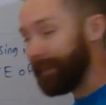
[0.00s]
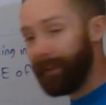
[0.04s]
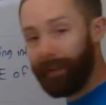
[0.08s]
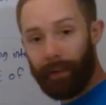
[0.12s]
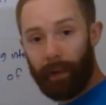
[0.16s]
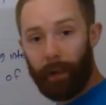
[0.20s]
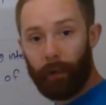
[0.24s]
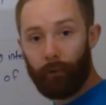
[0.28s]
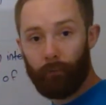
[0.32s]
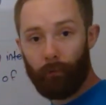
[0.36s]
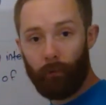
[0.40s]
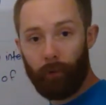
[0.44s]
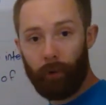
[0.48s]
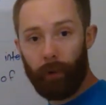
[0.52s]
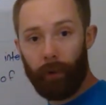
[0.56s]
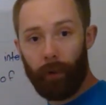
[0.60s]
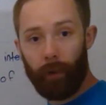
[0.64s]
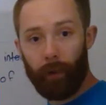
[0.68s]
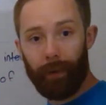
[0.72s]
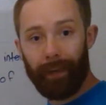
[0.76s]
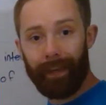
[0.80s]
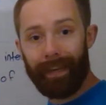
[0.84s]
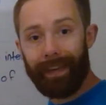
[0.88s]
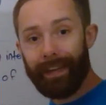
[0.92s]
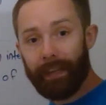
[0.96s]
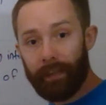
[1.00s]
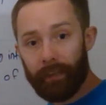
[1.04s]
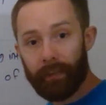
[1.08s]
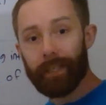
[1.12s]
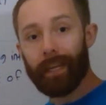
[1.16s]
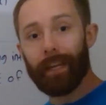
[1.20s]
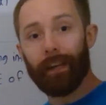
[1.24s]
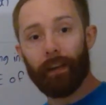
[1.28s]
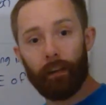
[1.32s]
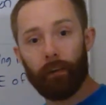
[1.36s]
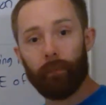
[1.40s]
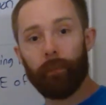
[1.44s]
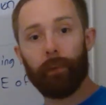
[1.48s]
electron here. Each
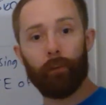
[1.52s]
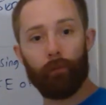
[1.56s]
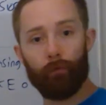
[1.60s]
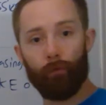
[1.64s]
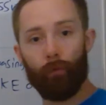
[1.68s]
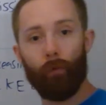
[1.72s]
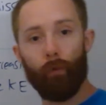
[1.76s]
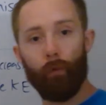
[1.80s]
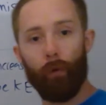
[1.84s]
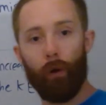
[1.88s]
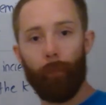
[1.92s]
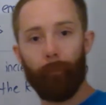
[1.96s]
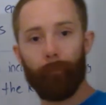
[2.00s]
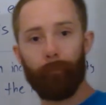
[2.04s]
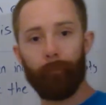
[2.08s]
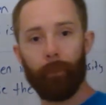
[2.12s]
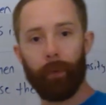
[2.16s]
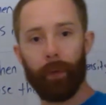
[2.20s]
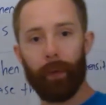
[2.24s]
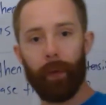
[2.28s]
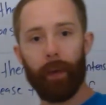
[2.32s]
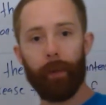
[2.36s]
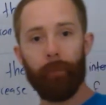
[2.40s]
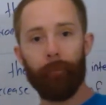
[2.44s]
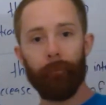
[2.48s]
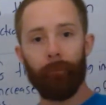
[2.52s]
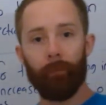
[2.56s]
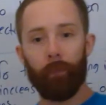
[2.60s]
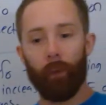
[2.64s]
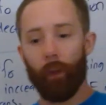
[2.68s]
individual one, okay?